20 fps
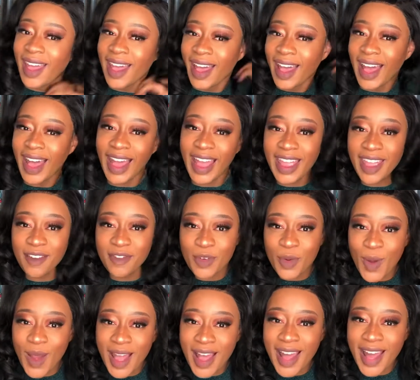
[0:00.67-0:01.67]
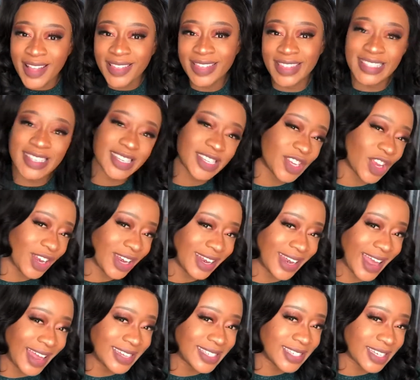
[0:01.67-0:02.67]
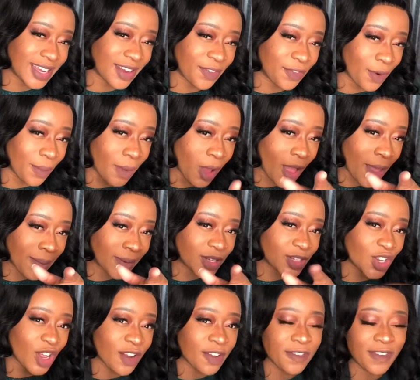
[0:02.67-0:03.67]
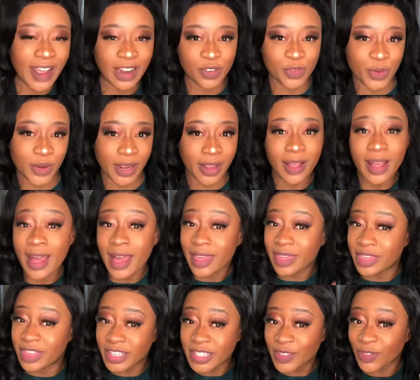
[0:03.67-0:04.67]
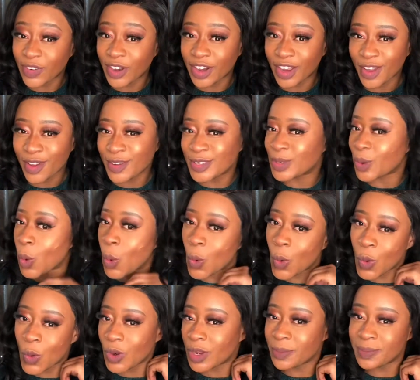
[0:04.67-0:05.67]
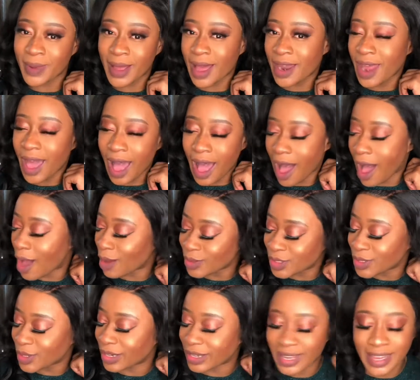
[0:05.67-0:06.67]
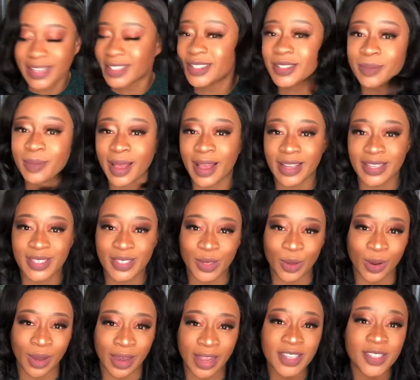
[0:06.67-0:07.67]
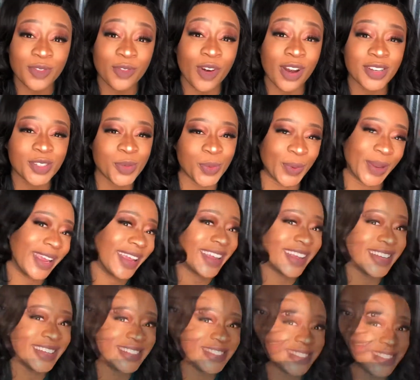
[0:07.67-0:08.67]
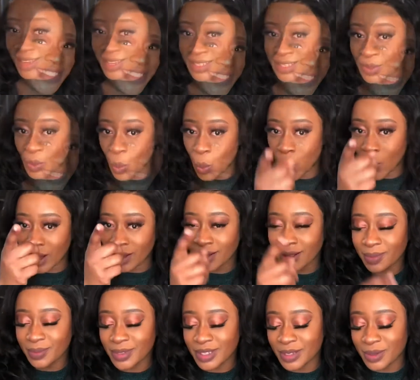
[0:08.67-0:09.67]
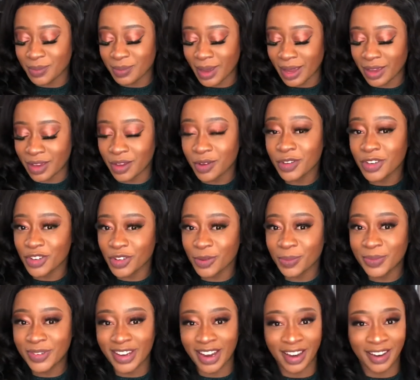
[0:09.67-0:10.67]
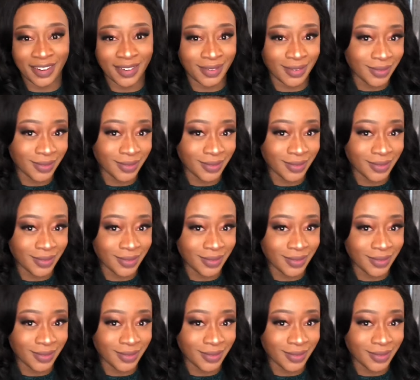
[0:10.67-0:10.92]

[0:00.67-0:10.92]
Hi everyone, this is Yolanda from Urban Doll Factory. This video is all about how to customize your lace front wig. Hey guys, welcome to my YouTube channel.